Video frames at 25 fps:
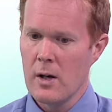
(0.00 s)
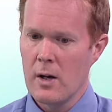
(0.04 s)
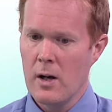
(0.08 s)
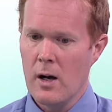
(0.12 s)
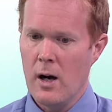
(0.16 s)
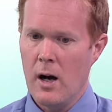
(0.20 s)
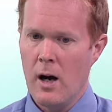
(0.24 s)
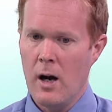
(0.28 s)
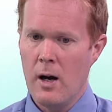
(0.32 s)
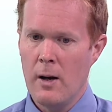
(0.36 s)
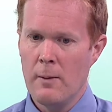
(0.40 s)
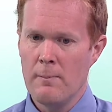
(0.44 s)

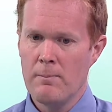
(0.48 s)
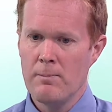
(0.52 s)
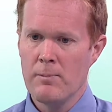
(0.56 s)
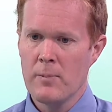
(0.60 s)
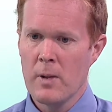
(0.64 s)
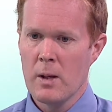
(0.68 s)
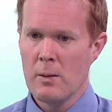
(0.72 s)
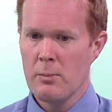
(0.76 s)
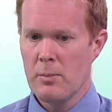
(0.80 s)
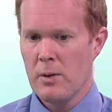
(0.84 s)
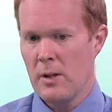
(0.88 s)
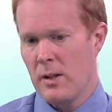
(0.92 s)
But
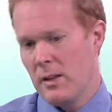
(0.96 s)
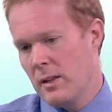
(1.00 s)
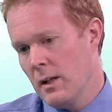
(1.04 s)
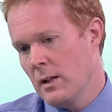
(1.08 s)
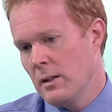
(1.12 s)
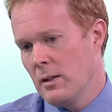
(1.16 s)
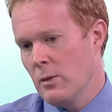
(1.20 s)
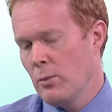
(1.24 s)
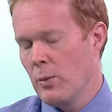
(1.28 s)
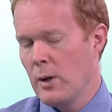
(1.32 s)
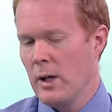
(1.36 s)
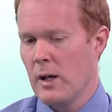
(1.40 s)
the thing
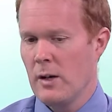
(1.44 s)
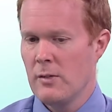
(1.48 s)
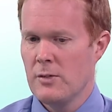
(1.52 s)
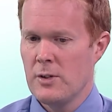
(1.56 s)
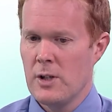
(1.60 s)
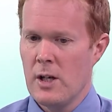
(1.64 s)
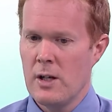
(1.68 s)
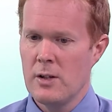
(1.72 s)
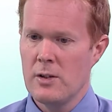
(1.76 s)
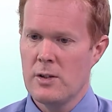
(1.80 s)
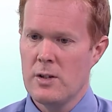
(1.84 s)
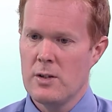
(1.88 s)
that we have
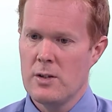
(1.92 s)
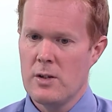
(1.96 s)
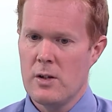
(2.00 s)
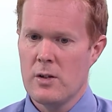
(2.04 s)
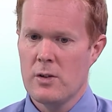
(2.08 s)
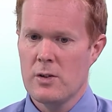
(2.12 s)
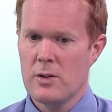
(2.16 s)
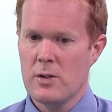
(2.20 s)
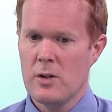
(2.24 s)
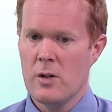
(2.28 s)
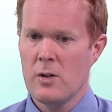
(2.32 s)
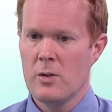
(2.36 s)
changed is our
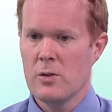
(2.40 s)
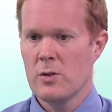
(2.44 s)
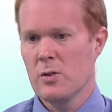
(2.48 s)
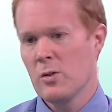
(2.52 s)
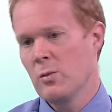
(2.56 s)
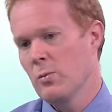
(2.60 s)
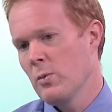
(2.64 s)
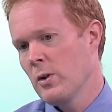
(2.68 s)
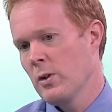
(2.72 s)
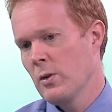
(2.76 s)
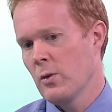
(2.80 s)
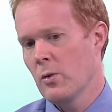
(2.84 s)
stance
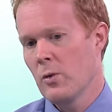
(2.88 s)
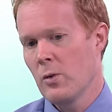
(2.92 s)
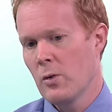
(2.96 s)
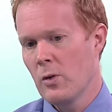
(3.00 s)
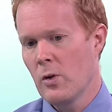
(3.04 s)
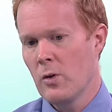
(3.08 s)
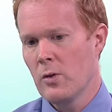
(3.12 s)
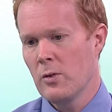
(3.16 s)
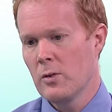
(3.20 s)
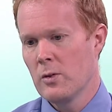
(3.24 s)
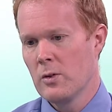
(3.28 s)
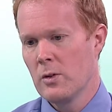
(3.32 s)
on whether or
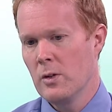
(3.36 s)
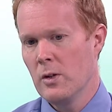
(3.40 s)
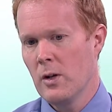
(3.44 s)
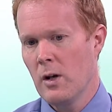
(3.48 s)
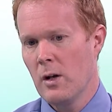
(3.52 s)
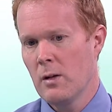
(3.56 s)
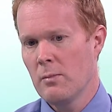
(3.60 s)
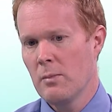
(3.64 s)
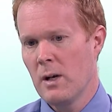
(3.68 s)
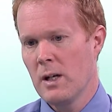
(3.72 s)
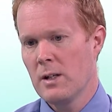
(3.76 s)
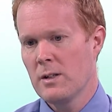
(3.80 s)
not
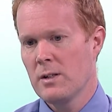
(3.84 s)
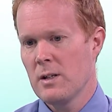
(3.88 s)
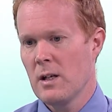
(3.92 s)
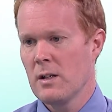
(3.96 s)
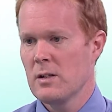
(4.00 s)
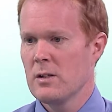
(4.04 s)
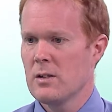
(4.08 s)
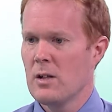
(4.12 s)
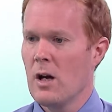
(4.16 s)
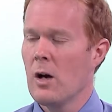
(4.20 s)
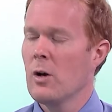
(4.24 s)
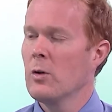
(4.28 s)
it makes
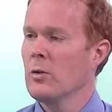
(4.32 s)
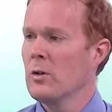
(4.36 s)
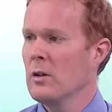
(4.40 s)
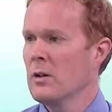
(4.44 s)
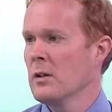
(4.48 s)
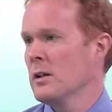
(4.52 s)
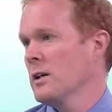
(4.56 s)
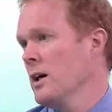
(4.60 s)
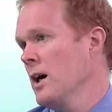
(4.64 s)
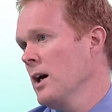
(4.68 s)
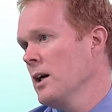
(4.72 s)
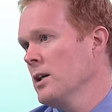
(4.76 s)
sense to own and
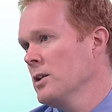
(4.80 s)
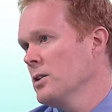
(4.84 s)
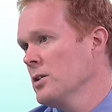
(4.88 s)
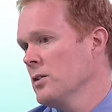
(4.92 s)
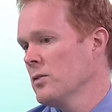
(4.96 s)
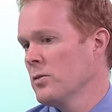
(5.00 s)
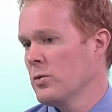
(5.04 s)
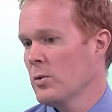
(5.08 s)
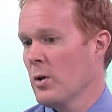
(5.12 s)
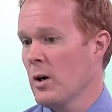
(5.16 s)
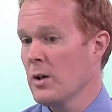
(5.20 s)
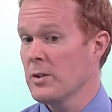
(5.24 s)
engage. And
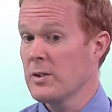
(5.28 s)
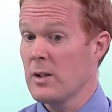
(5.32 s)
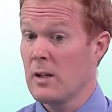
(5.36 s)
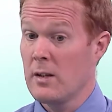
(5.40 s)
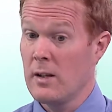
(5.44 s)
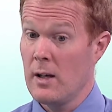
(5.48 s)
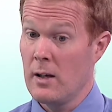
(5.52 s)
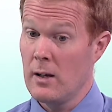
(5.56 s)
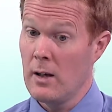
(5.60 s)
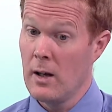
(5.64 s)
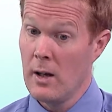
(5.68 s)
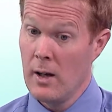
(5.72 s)
for us, I
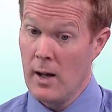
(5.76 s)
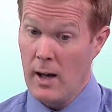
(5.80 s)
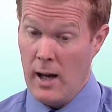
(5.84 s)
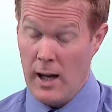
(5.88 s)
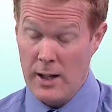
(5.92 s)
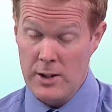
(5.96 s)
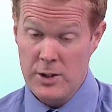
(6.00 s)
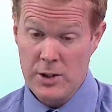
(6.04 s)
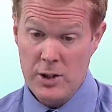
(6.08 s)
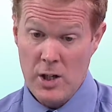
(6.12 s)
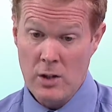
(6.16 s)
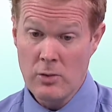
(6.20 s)
think,
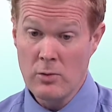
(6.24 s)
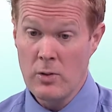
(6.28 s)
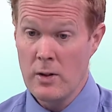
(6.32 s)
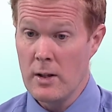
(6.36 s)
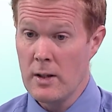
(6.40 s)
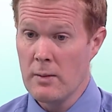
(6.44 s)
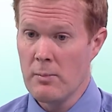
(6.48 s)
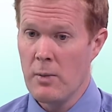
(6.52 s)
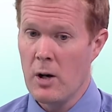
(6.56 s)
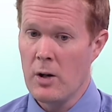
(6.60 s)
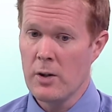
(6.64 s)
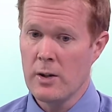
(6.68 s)
and generally
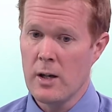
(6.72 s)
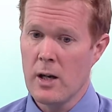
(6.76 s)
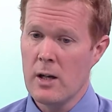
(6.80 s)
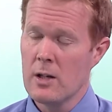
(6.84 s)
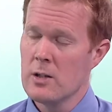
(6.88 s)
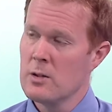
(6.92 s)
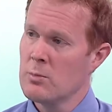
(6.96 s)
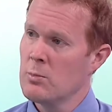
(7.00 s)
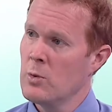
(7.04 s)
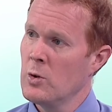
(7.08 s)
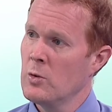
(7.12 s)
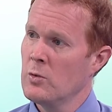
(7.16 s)
the market
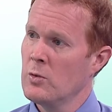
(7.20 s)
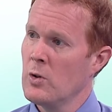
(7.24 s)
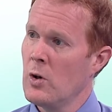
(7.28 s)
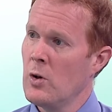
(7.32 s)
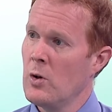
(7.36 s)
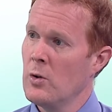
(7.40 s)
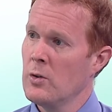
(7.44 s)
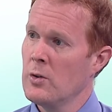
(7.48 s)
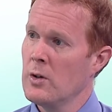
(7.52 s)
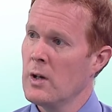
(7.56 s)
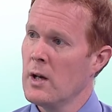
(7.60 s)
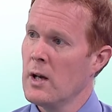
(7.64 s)
has moved
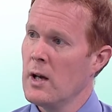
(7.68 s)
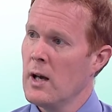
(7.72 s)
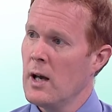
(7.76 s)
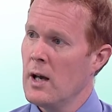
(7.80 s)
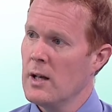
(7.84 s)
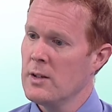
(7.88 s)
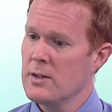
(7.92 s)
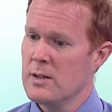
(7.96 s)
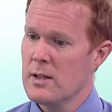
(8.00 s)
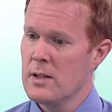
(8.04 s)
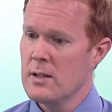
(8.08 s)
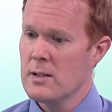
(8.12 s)
on
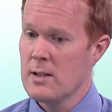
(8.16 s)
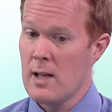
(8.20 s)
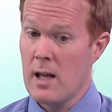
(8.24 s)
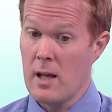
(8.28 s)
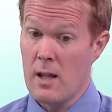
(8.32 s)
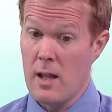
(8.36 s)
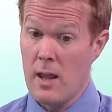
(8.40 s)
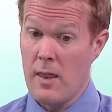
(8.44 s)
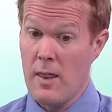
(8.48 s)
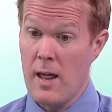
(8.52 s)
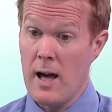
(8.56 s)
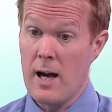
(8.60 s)
and sees
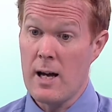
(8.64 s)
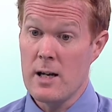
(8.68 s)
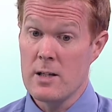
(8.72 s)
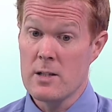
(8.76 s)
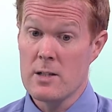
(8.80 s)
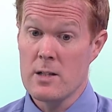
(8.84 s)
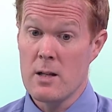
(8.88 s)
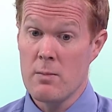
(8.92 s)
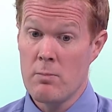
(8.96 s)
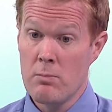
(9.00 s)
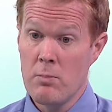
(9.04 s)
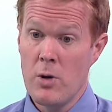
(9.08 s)
that as
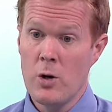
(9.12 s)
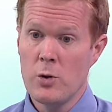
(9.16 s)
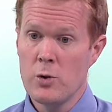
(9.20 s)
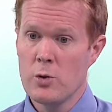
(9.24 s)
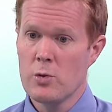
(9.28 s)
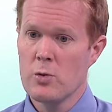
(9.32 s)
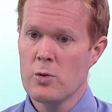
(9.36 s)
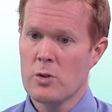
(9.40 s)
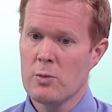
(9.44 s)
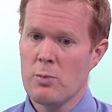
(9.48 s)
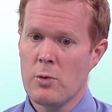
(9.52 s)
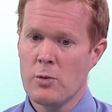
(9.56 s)
the most
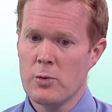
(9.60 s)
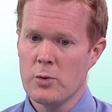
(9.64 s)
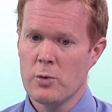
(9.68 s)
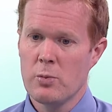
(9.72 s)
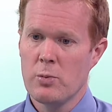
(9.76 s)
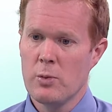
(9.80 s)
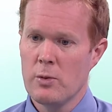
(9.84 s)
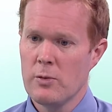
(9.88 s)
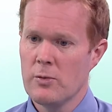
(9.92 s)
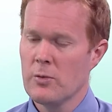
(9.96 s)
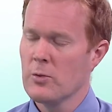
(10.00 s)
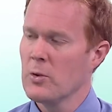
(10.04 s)

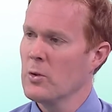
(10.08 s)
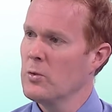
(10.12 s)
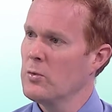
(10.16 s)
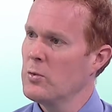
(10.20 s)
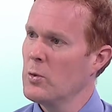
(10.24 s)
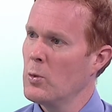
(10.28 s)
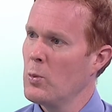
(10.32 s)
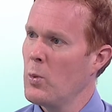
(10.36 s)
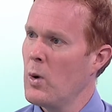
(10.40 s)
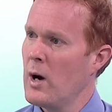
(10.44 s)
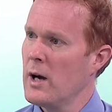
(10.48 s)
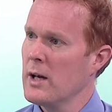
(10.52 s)
responsible and
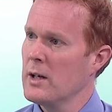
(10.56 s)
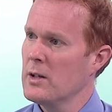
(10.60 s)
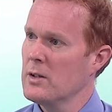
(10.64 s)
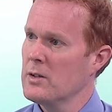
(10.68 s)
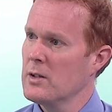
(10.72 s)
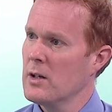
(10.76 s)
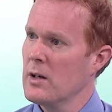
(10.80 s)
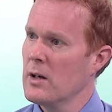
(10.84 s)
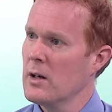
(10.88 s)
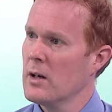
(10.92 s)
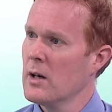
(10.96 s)
fruitful way to